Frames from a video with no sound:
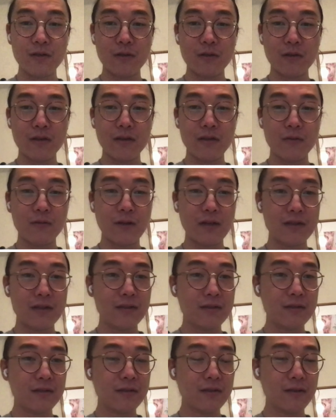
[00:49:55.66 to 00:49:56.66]
the
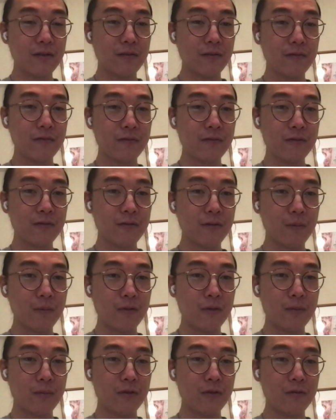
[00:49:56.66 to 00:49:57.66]
rest of
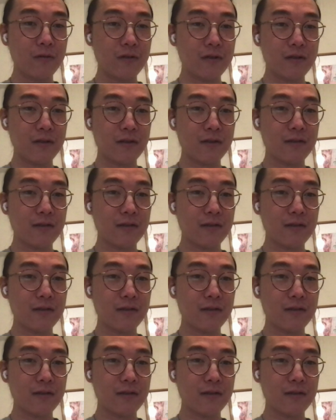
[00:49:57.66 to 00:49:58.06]
Chromium University.